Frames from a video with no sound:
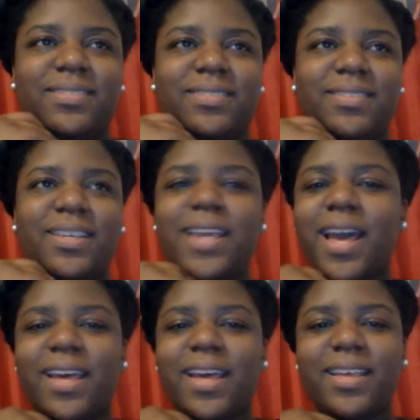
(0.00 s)

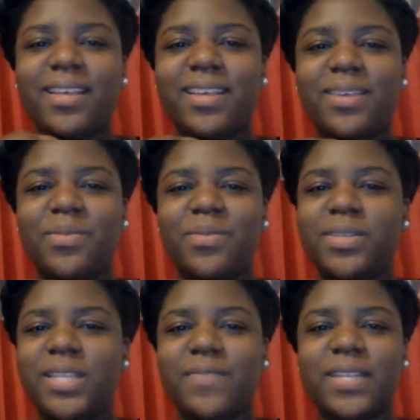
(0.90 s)
yeah, it
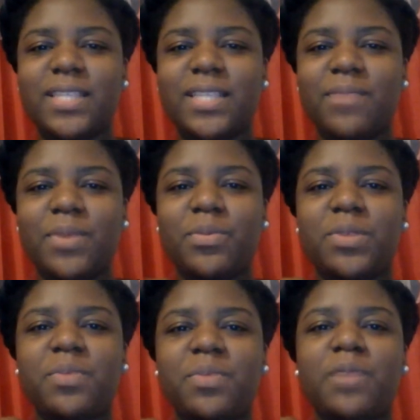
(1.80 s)
wasn't even the same people.
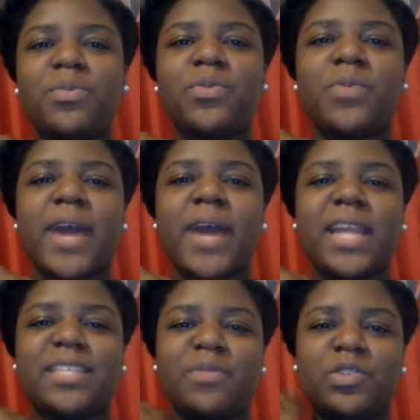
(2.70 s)
The people who had
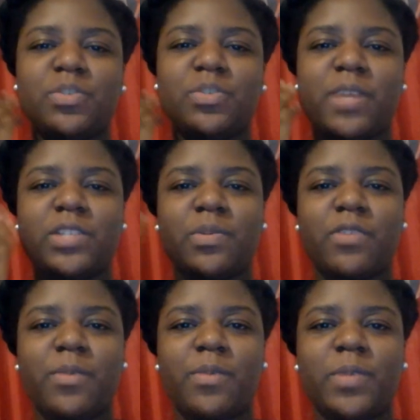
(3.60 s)
experienced Jumanji with
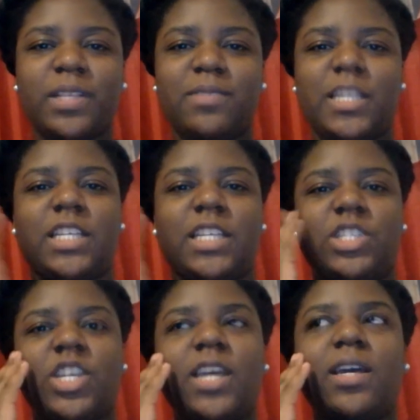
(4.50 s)
Robin Williams and his
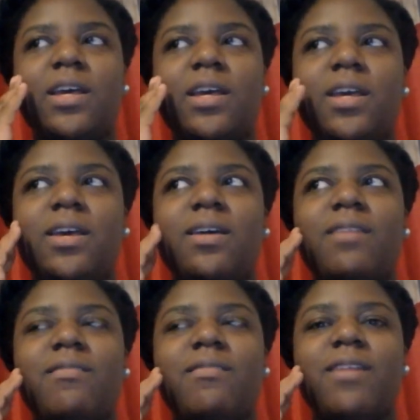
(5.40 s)
chick,
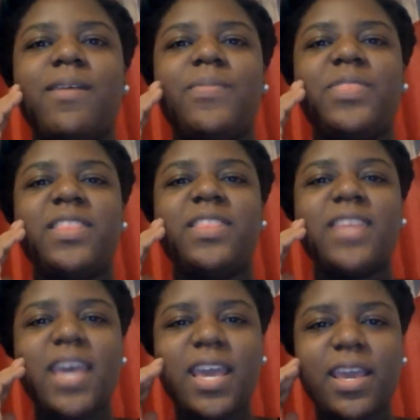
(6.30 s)

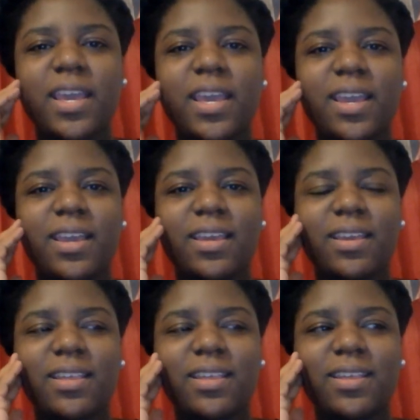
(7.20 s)
they
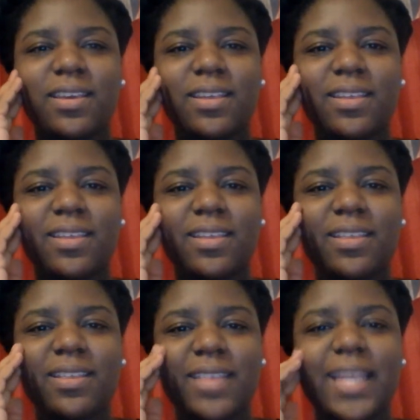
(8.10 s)

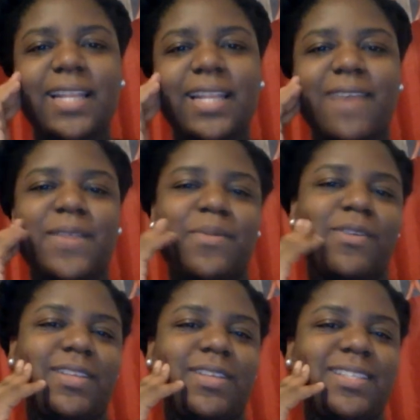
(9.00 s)
didn't have any
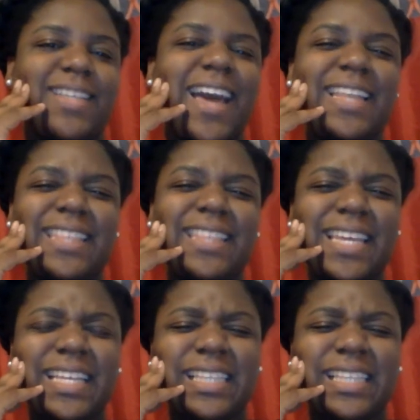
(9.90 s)
parents. I think